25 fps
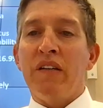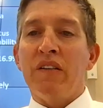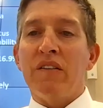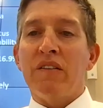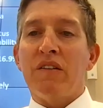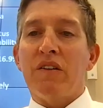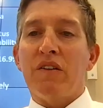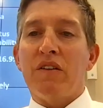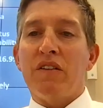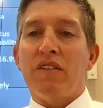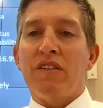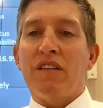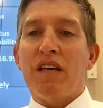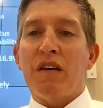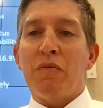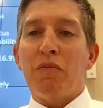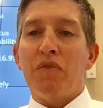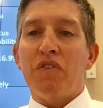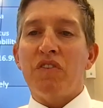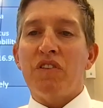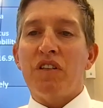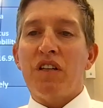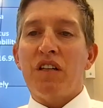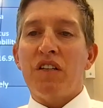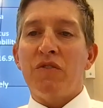So the
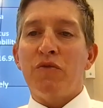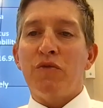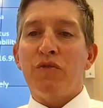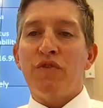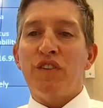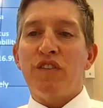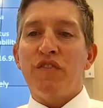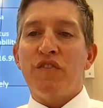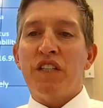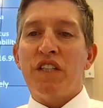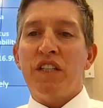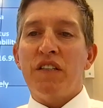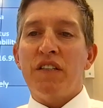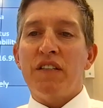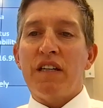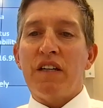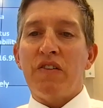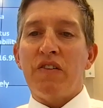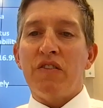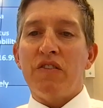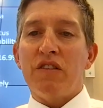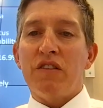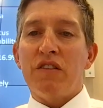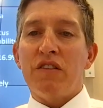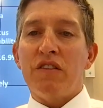sample size was
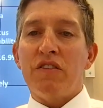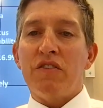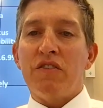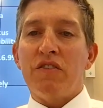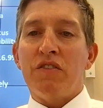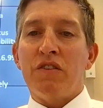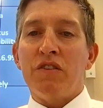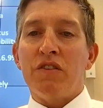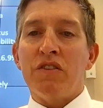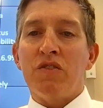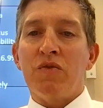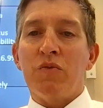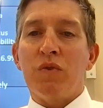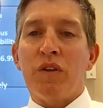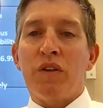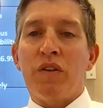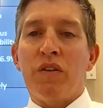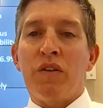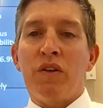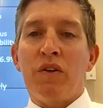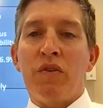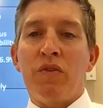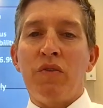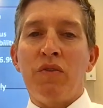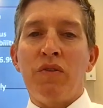15,000 adults with
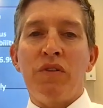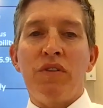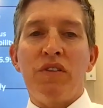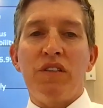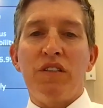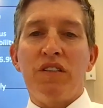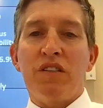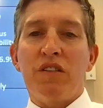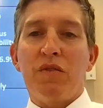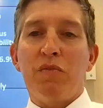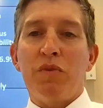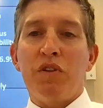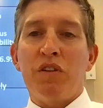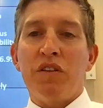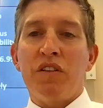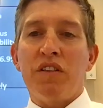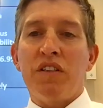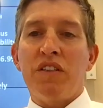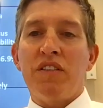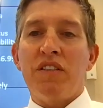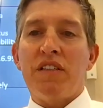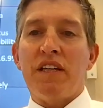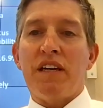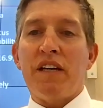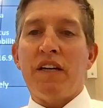known disability
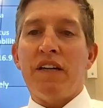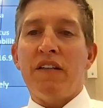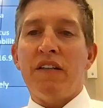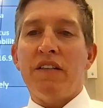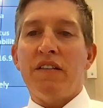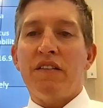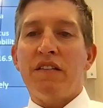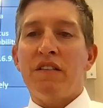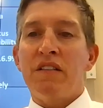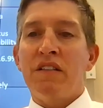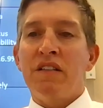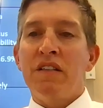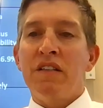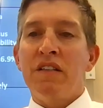status.